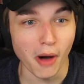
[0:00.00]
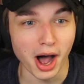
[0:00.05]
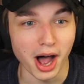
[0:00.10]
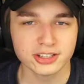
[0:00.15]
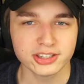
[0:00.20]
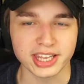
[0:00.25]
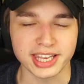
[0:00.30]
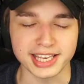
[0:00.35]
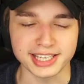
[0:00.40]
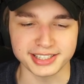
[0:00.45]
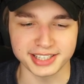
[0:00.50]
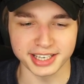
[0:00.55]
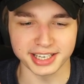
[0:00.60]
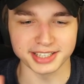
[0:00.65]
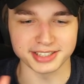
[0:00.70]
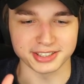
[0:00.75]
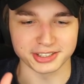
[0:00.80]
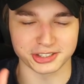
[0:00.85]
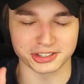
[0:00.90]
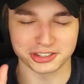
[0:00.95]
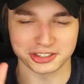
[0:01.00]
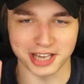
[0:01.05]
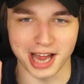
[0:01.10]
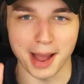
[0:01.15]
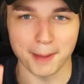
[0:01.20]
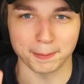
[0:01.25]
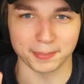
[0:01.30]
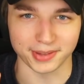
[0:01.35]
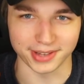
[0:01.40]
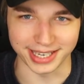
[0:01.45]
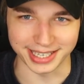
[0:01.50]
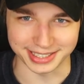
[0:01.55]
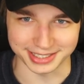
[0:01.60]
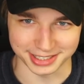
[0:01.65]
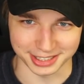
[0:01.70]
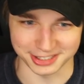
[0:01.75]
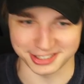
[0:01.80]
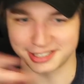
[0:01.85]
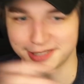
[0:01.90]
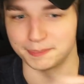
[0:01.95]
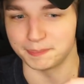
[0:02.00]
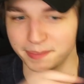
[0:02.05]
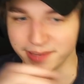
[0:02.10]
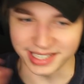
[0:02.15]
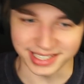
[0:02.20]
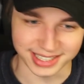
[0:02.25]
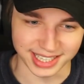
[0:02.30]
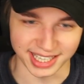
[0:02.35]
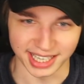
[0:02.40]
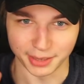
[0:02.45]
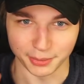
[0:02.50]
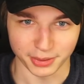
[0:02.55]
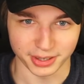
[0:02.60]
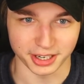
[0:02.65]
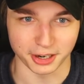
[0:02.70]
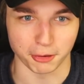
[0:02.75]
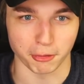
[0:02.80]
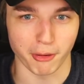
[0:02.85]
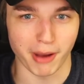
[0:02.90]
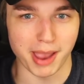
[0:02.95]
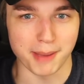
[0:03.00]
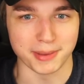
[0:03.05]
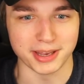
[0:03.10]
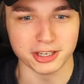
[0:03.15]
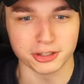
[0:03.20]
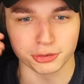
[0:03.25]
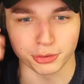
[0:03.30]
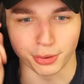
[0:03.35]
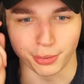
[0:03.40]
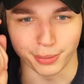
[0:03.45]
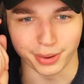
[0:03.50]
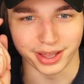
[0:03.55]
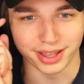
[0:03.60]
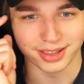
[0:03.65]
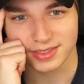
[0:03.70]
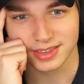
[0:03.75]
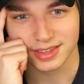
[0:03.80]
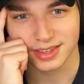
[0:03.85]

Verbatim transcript: He did it to stop, like, the speed that they were going to ram into it with.